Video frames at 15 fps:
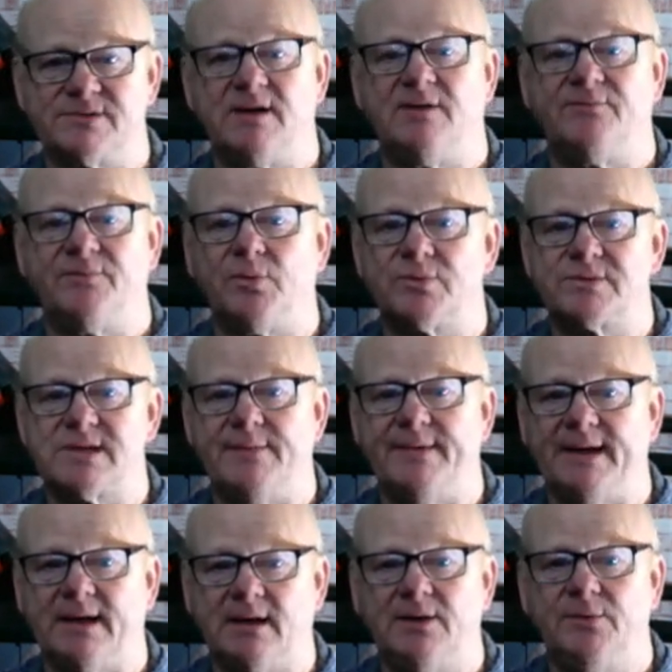And I've also
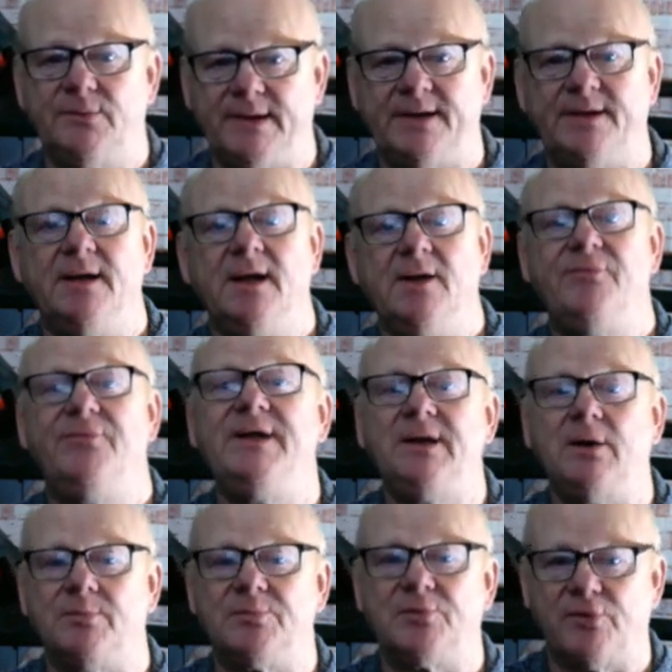included the
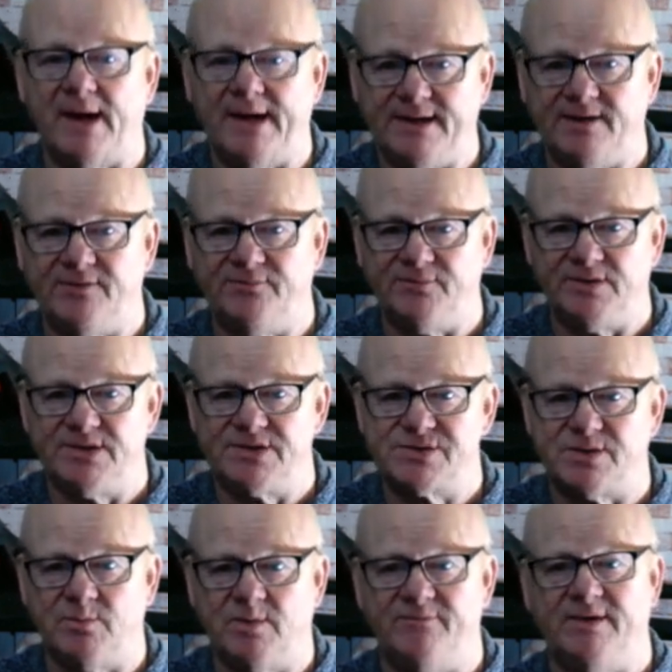upgraded
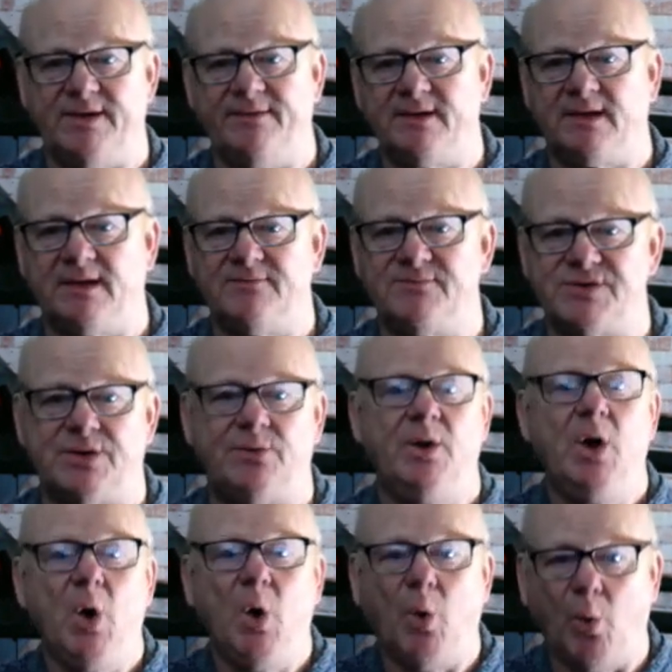version with it that gives you
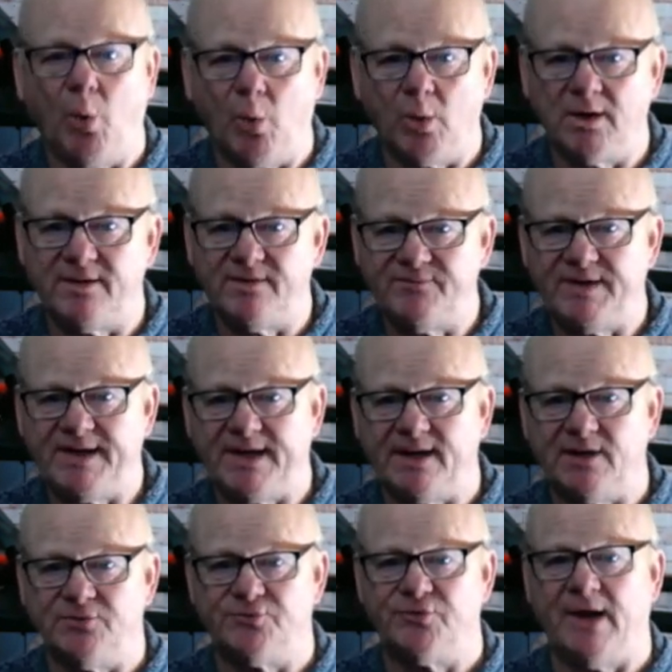all of the
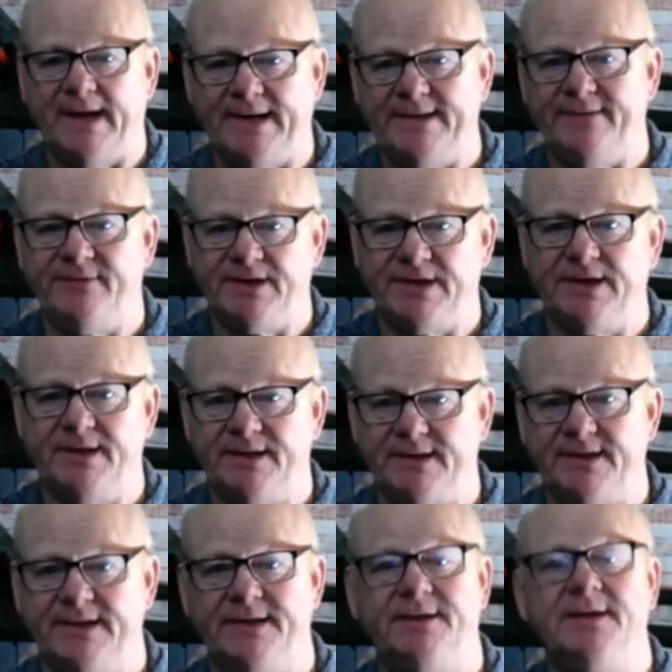video training that you
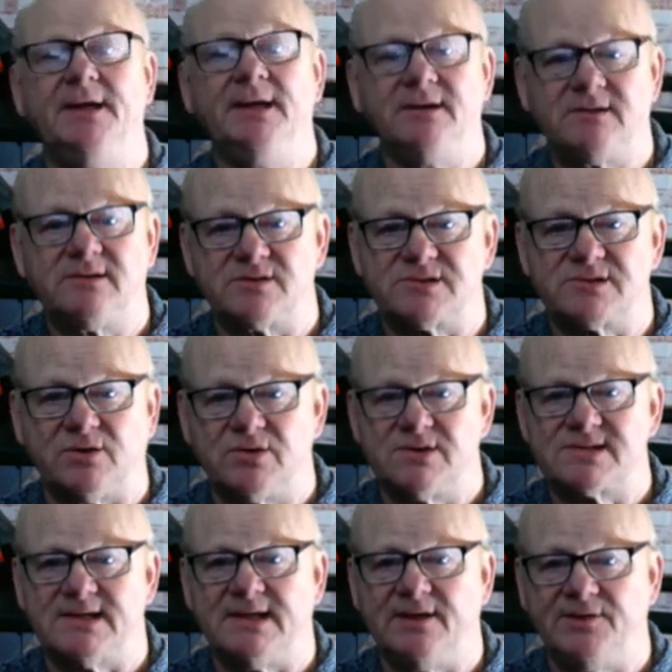need to
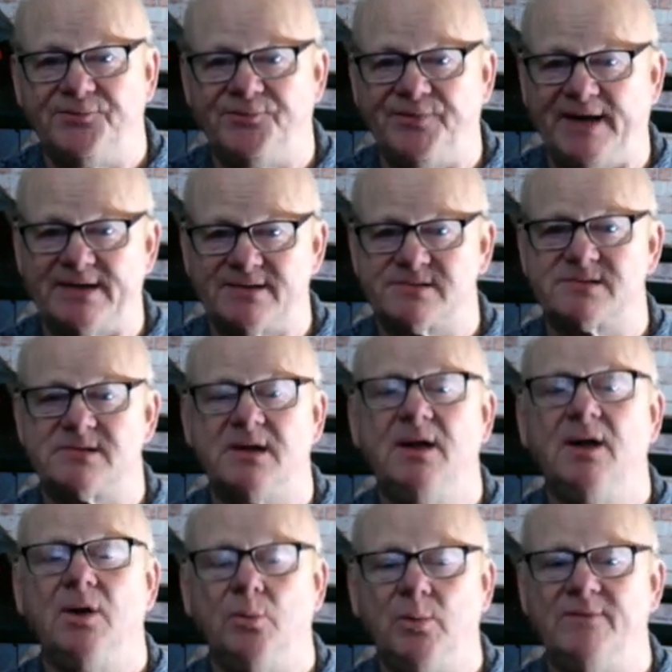succeed fast
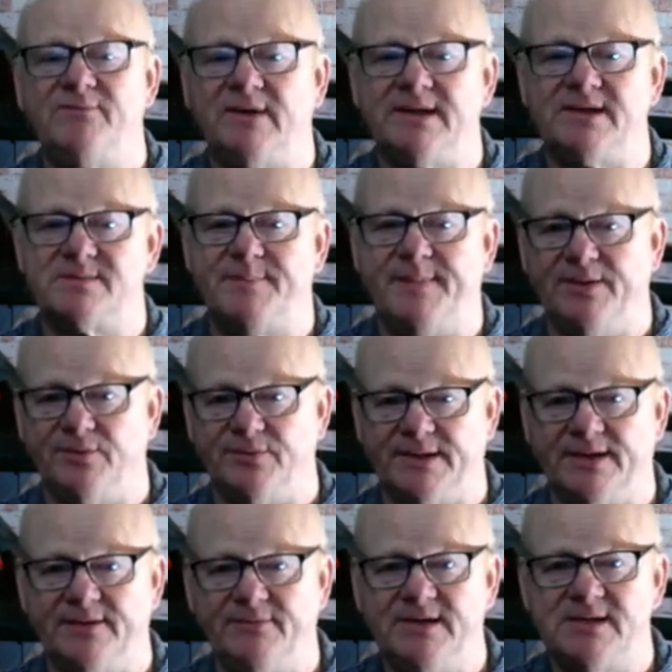with list
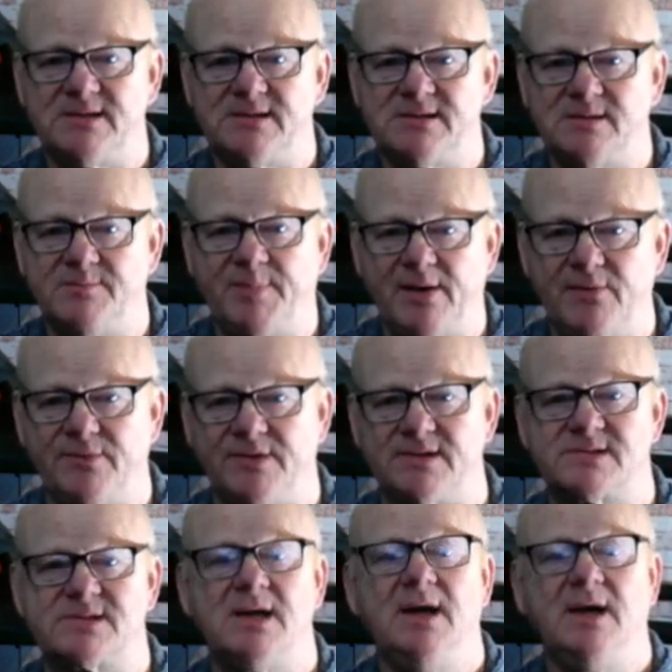building. And this is the
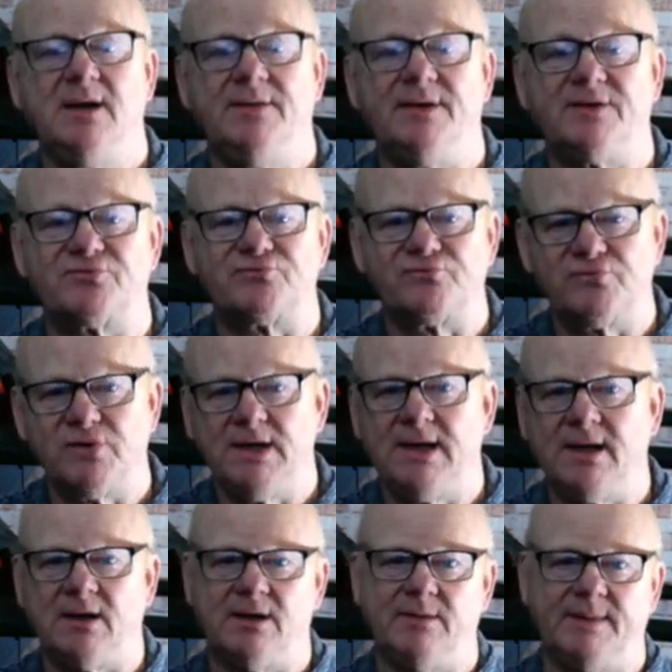bonus that's really
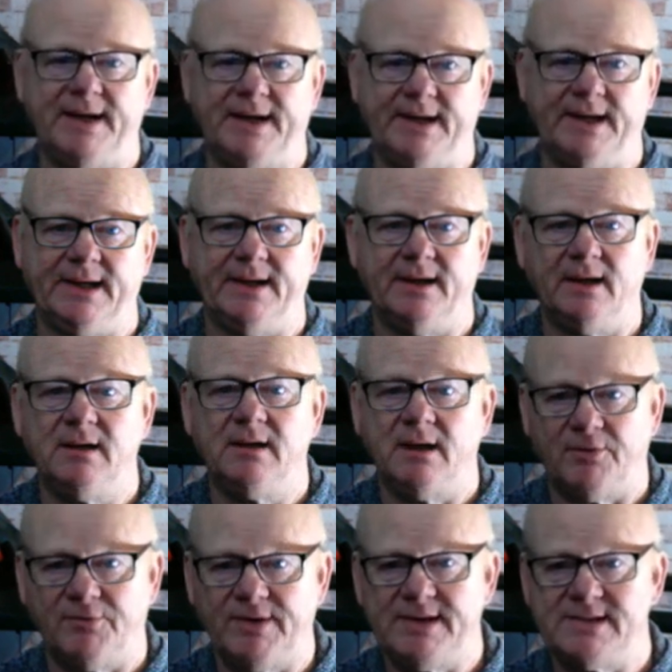going to make it a
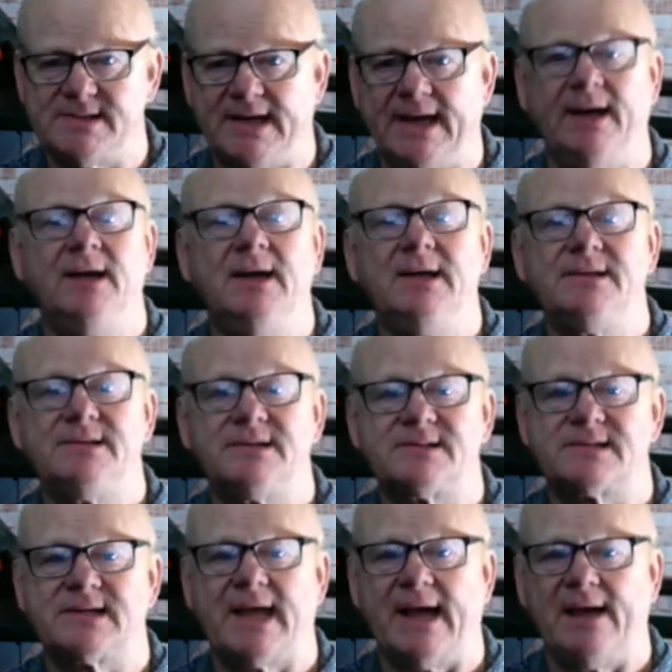lot easier to
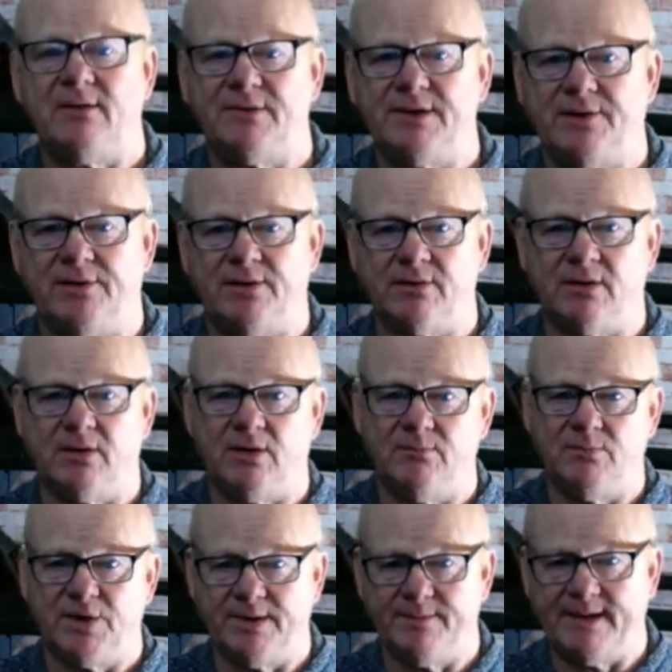scale your online
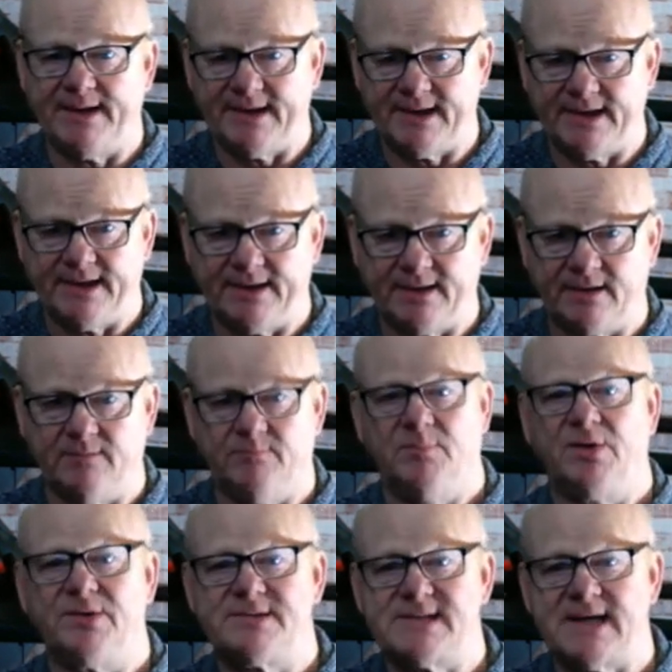money making income
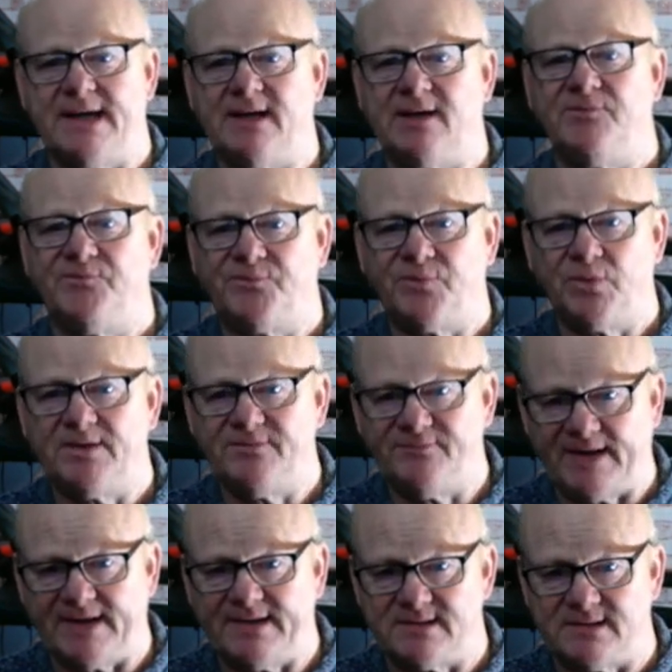by taking full
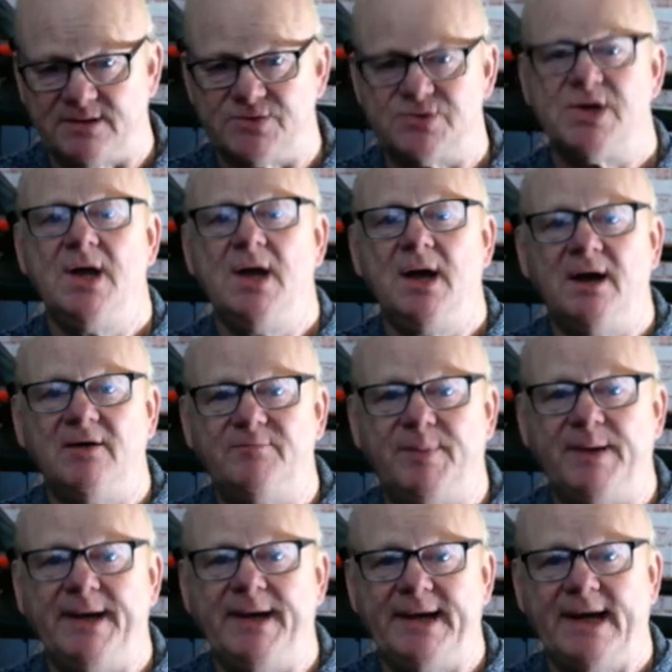advantage of
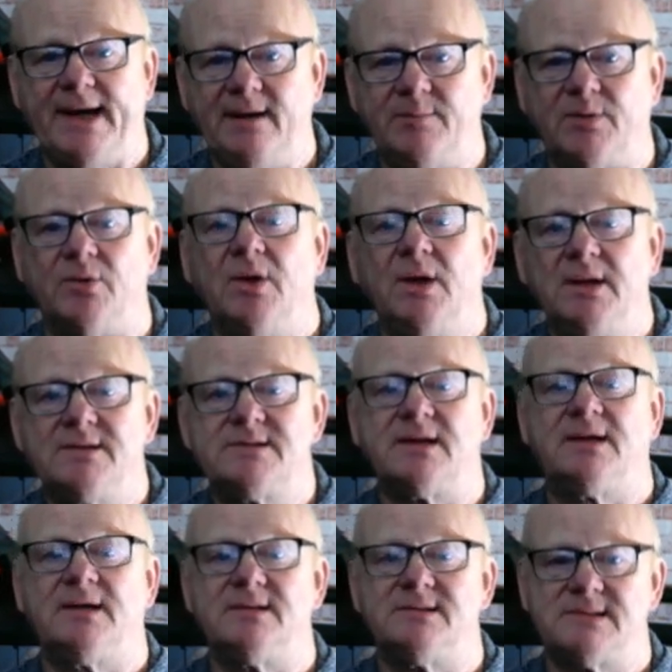being able to
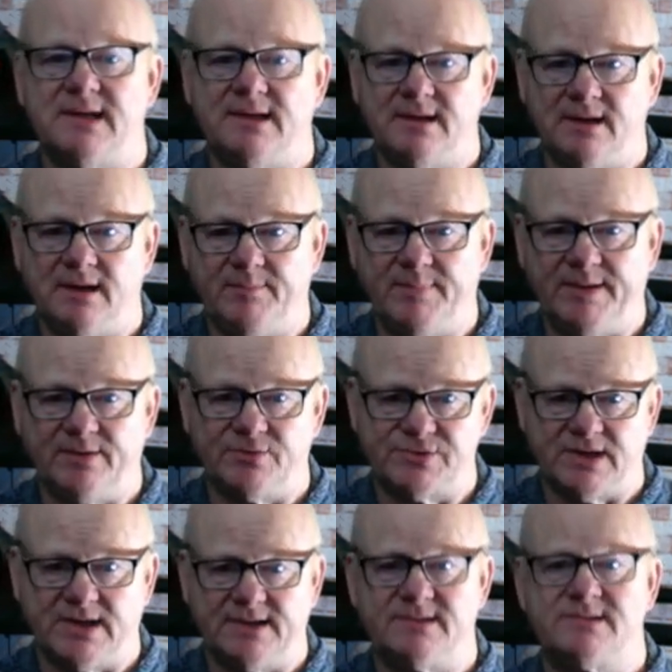continually build
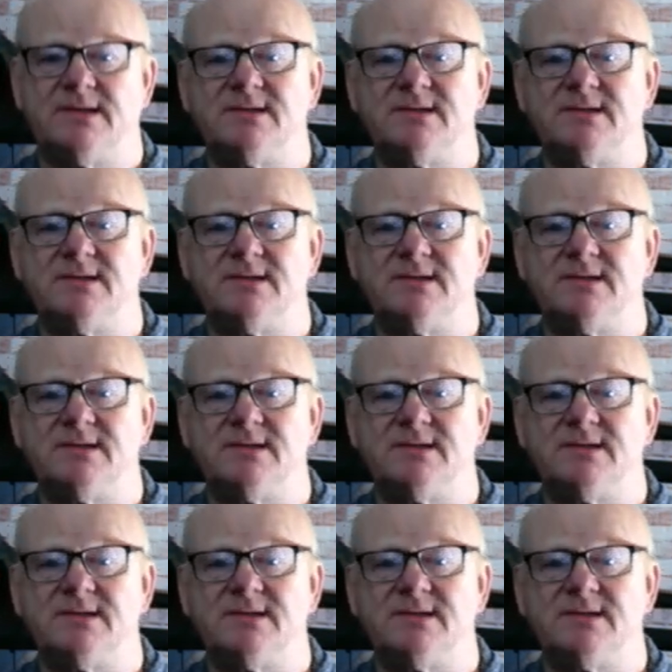your list.